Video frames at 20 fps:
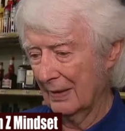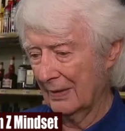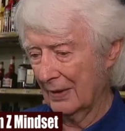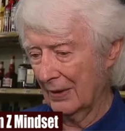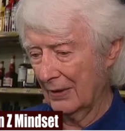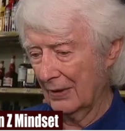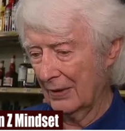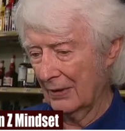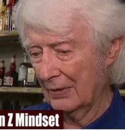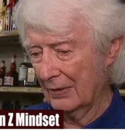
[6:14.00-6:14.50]

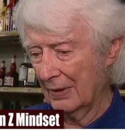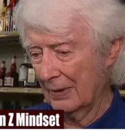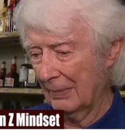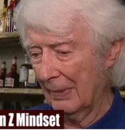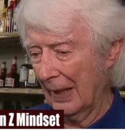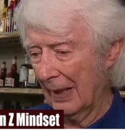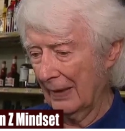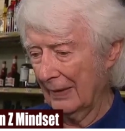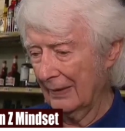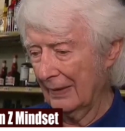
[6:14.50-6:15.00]
that are
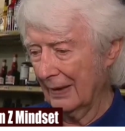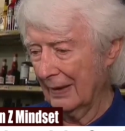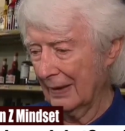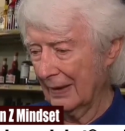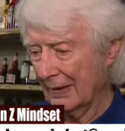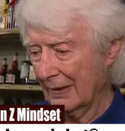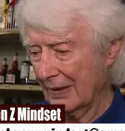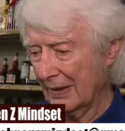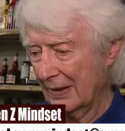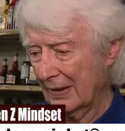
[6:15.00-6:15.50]
doing the bad
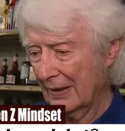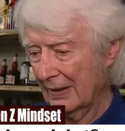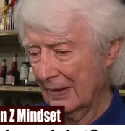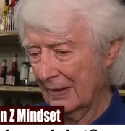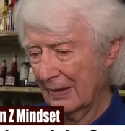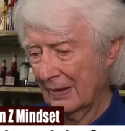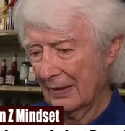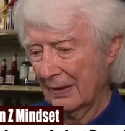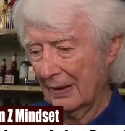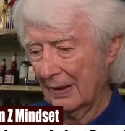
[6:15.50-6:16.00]
things.
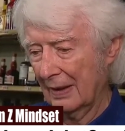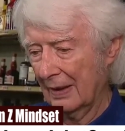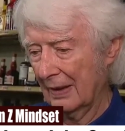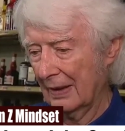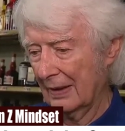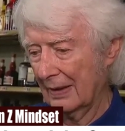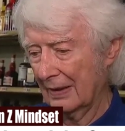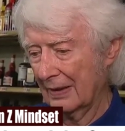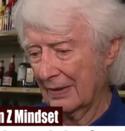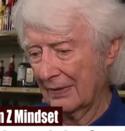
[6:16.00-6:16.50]

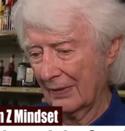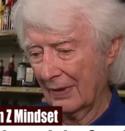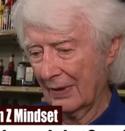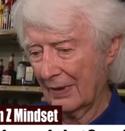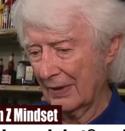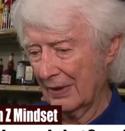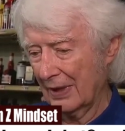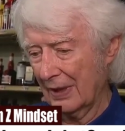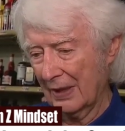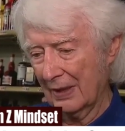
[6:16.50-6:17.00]
And as
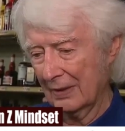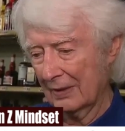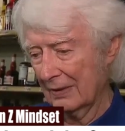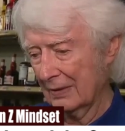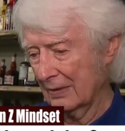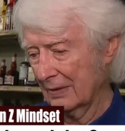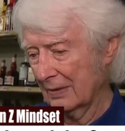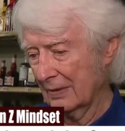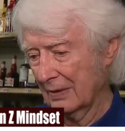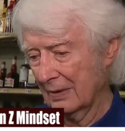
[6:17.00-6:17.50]
far as
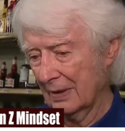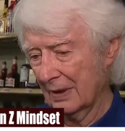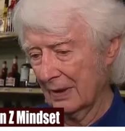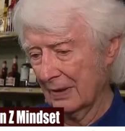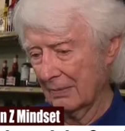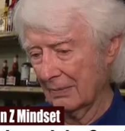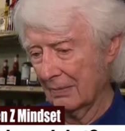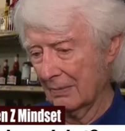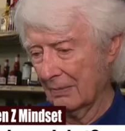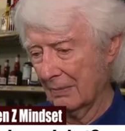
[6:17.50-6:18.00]
here
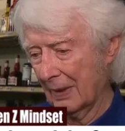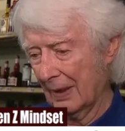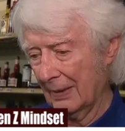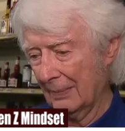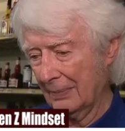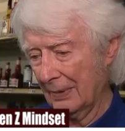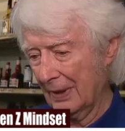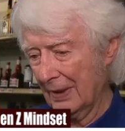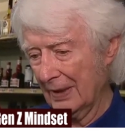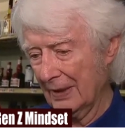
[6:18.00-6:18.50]
and
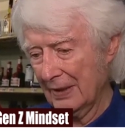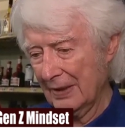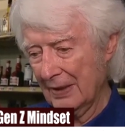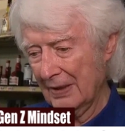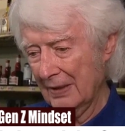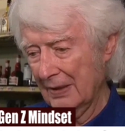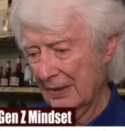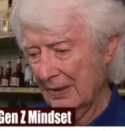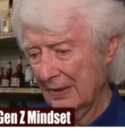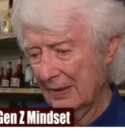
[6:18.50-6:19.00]
my
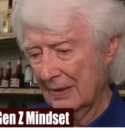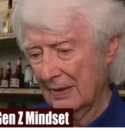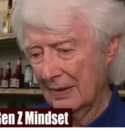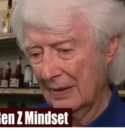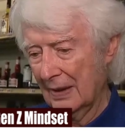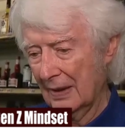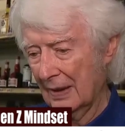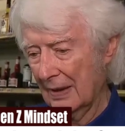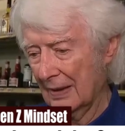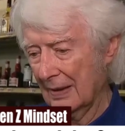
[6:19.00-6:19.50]
place,
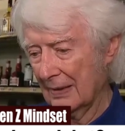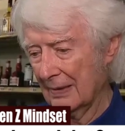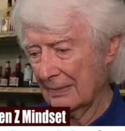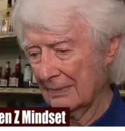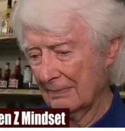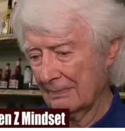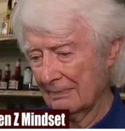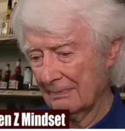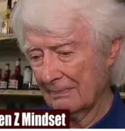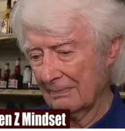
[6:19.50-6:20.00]

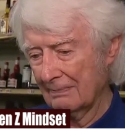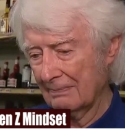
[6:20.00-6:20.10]
it